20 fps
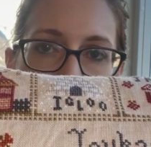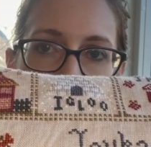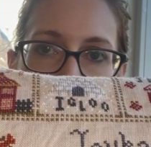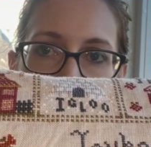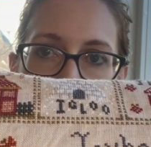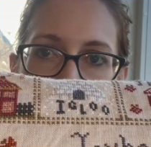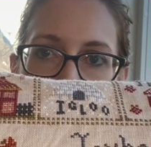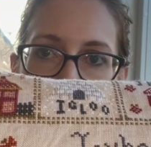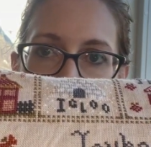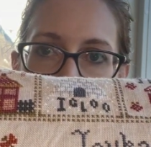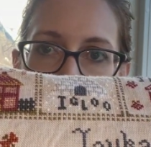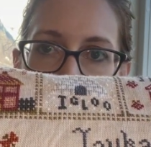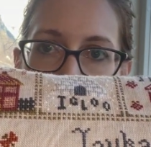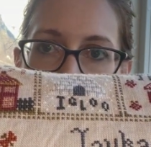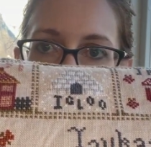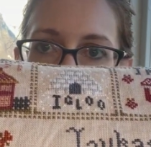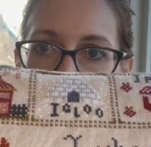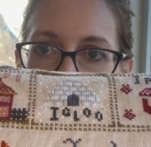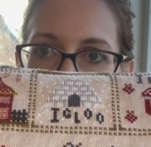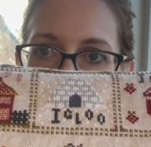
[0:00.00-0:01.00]
the date,
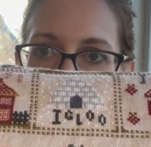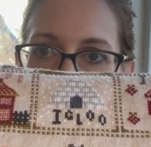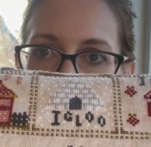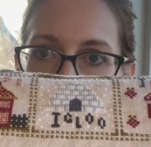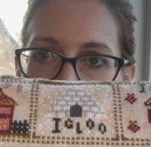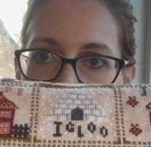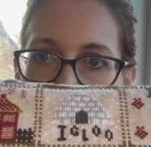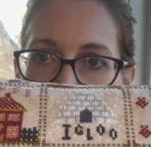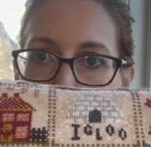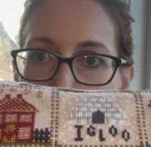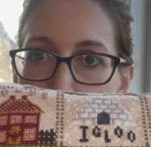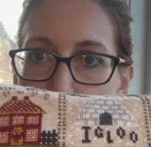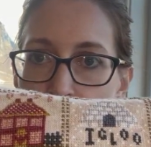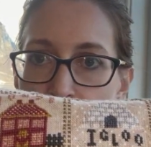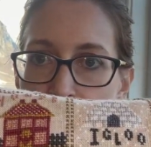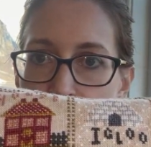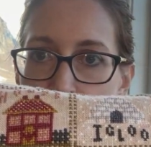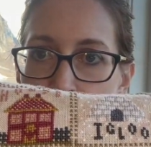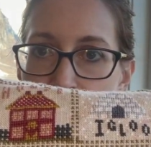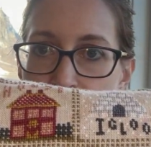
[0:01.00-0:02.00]
like if you're born
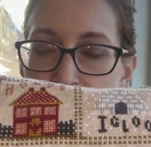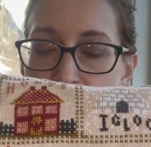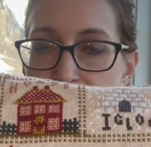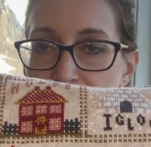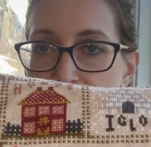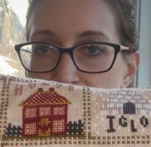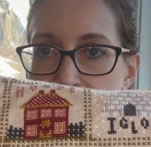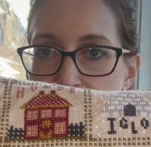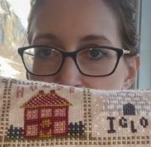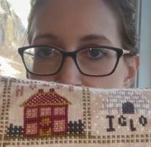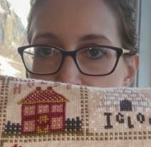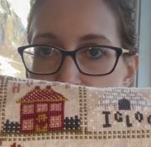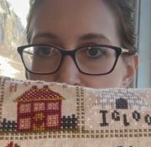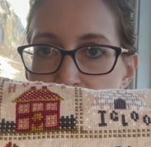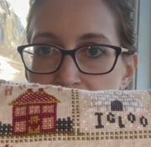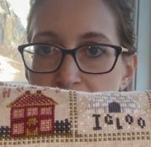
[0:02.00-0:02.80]
on the 15th, they